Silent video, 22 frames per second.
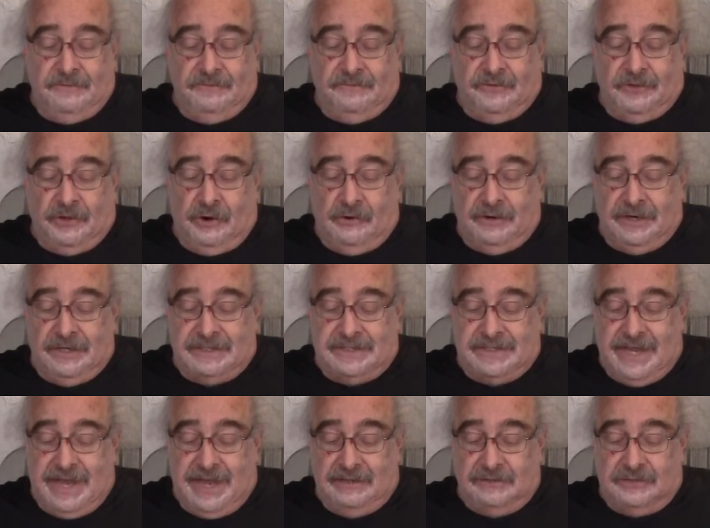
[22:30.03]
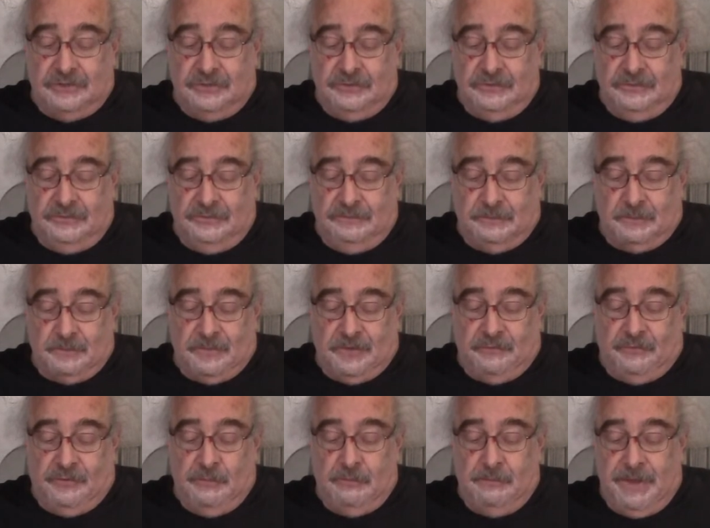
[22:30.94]
Florida statute
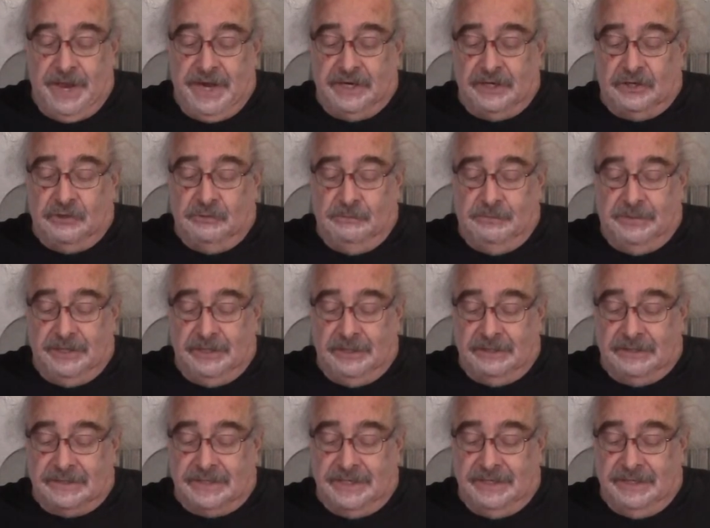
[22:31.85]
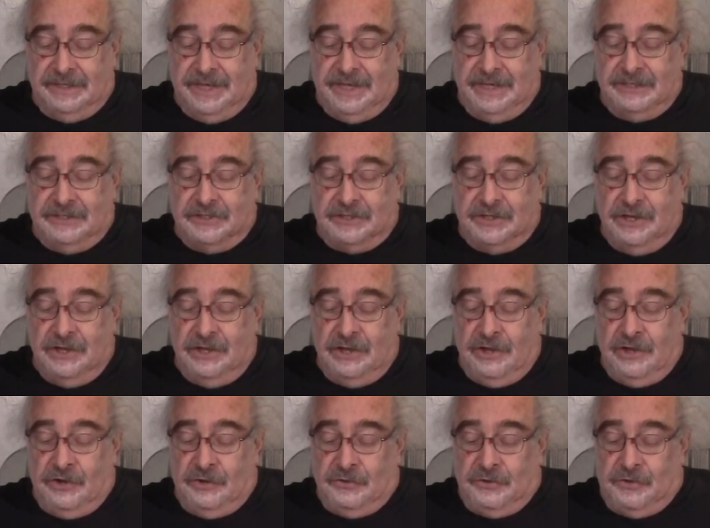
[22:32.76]
for medical bills alleged
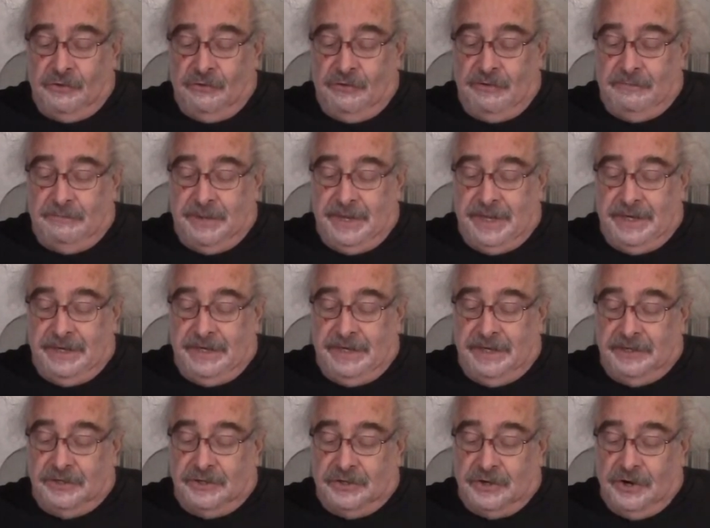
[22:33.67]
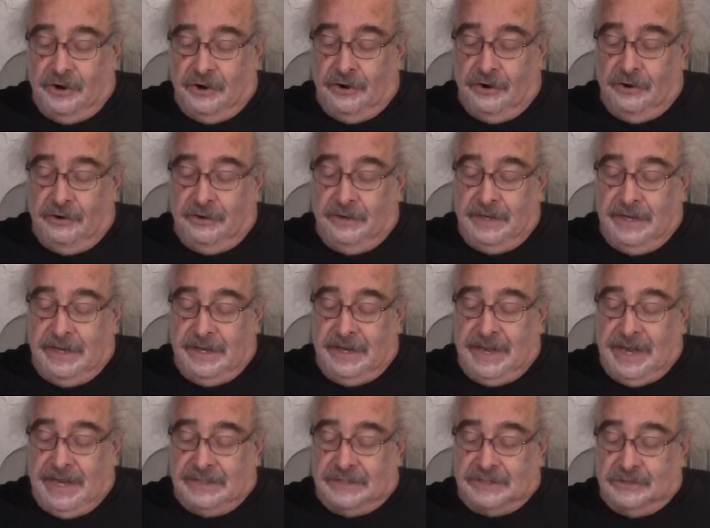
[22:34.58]
to have been incurred
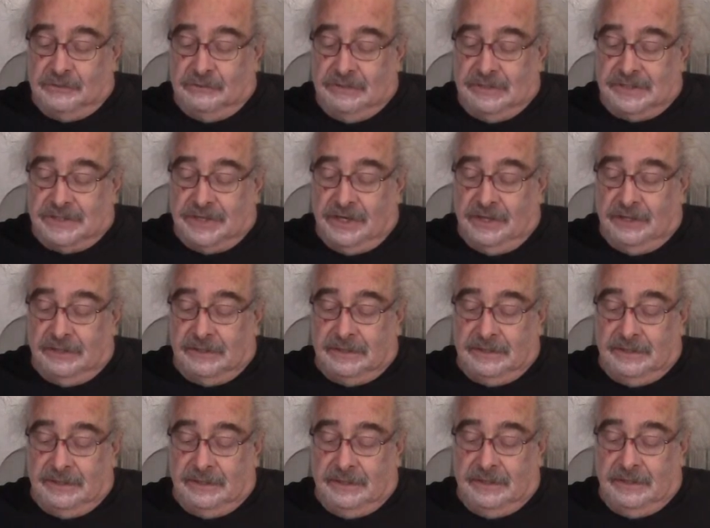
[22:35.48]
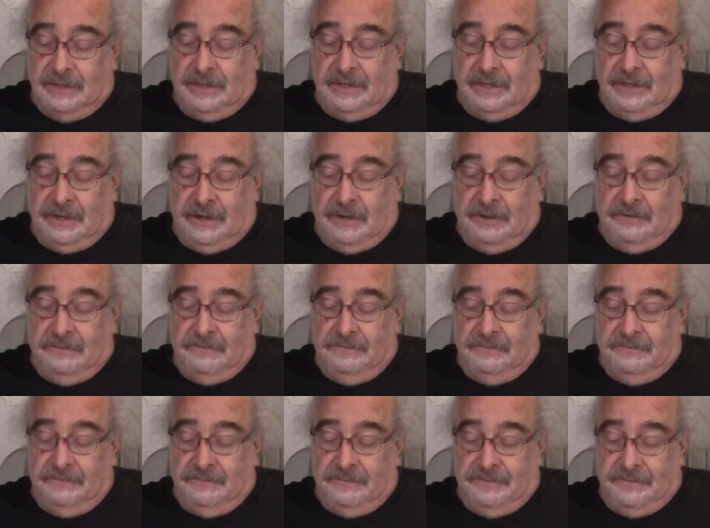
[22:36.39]
as a result
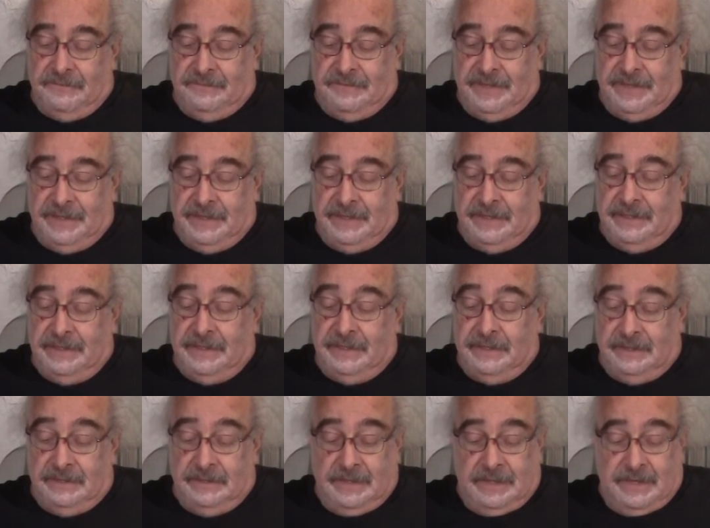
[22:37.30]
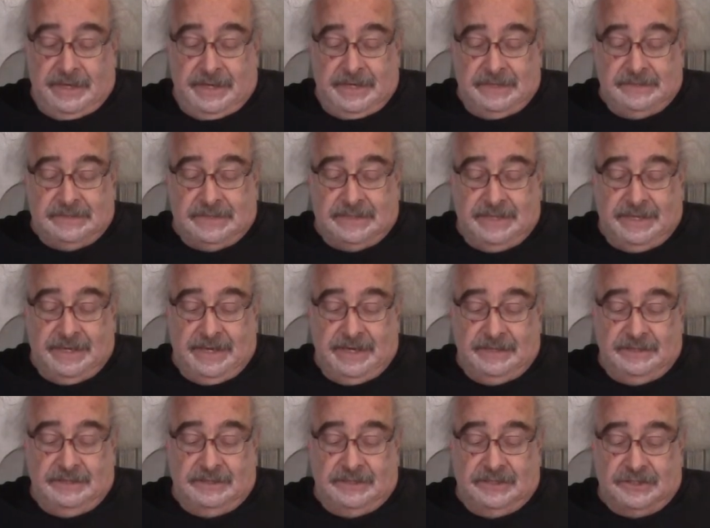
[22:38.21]
of the
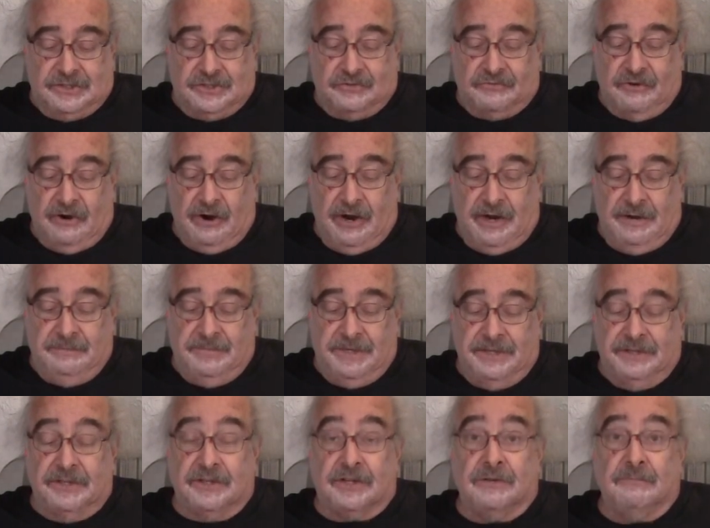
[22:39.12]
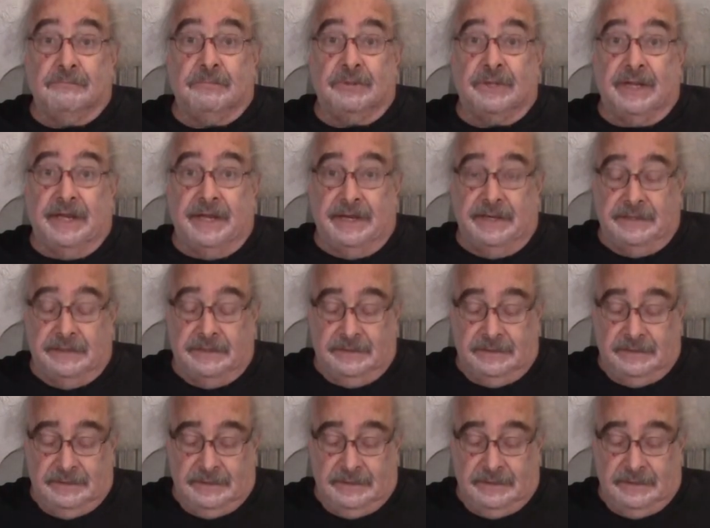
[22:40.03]
incident described in the complaint.